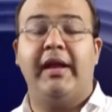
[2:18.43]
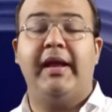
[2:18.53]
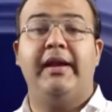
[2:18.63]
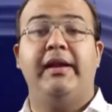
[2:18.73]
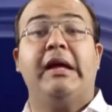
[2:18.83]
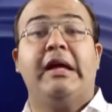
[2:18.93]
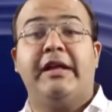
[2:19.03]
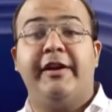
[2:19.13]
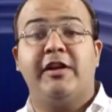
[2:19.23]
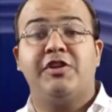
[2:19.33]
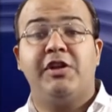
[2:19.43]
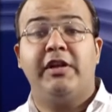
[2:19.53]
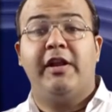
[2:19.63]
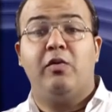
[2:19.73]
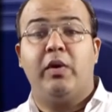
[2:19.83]
and
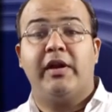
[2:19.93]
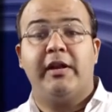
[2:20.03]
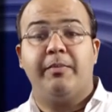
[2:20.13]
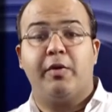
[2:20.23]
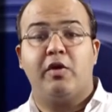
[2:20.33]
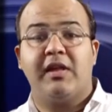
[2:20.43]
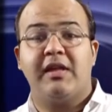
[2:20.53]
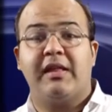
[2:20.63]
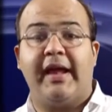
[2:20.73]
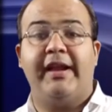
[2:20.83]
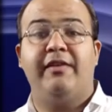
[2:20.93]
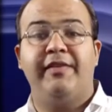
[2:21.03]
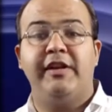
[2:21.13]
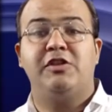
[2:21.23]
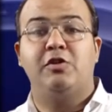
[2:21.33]
reduction in work in process and
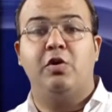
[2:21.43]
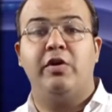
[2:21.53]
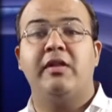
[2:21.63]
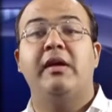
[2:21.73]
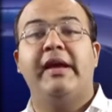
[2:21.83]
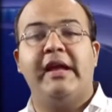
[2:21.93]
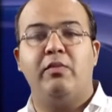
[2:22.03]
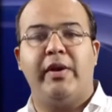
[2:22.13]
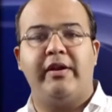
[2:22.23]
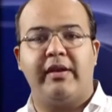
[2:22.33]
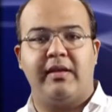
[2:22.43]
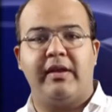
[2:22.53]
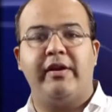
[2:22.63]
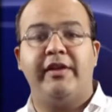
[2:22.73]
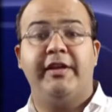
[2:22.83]
finished goods
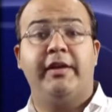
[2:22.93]
inventories,